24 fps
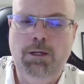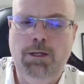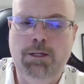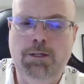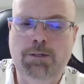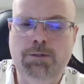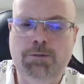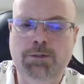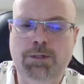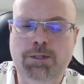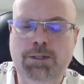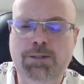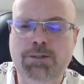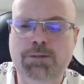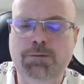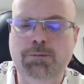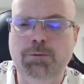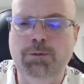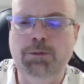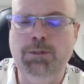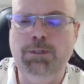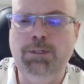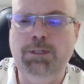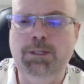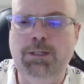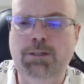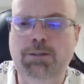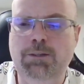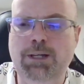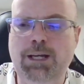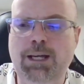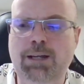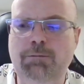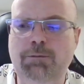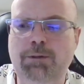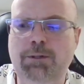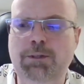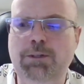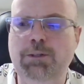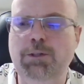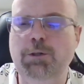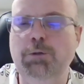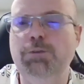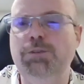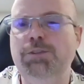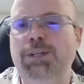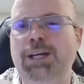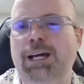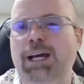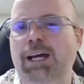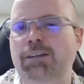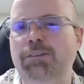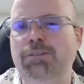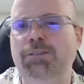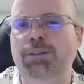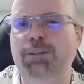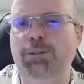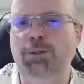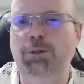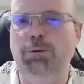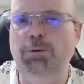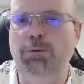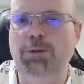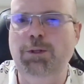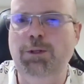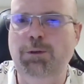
is is really dive into those tasks you